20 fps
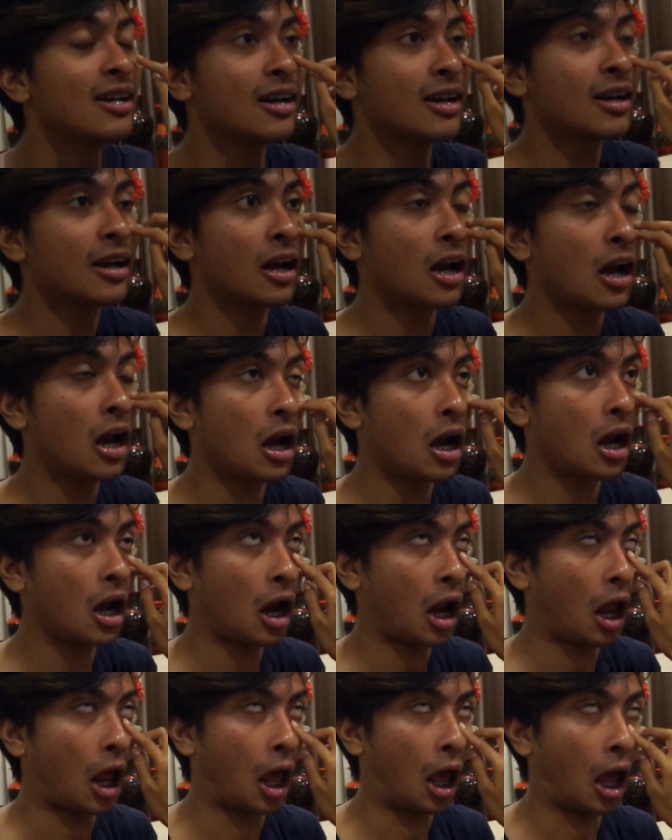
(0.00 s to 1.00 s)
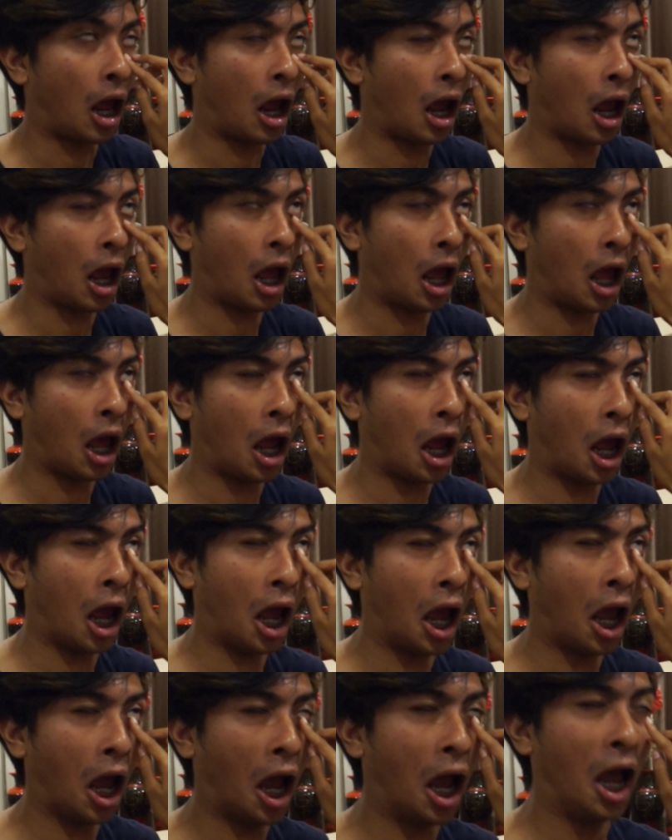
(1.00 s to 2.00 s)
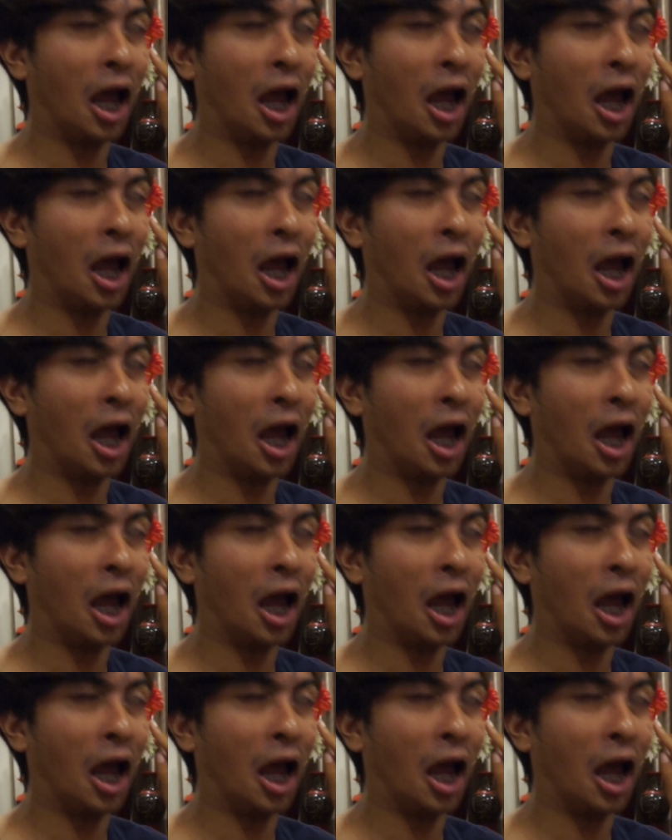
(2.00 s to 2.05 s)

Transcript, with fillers: -hmm, like in here, like see